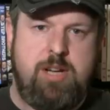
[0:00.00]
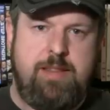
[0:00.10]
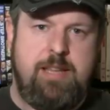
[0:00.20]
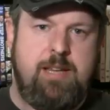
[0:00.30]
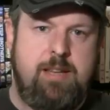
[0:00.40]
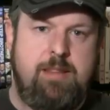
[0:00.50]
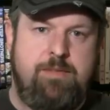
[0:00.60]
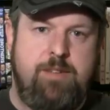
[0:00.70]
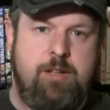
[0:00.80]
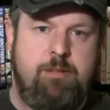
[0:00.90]
at the end of the
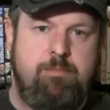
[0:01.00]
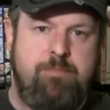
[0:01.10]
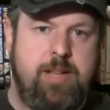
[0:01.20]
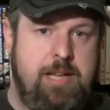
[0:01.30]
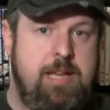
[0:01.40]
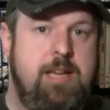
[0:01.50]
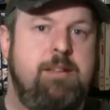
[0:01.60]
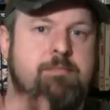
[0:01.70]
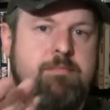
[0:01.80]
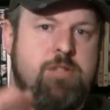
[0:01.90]
film.
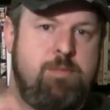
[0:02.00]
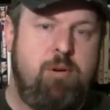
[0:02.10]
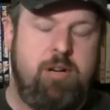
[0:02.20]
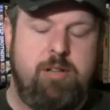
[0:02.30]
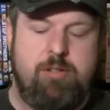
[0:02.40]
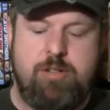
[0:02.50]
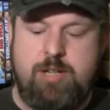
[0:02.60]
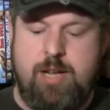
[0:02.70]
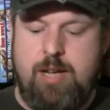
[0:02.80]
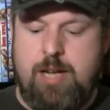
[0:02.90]
Again,
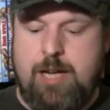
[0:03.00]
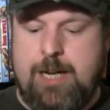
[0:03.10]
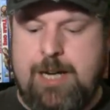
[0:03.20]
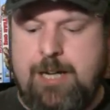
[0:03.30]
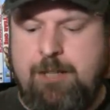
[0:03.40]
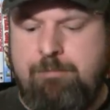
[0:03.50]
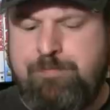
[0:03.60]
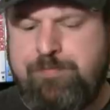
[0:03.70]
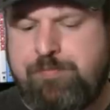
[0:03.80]
spoilers. But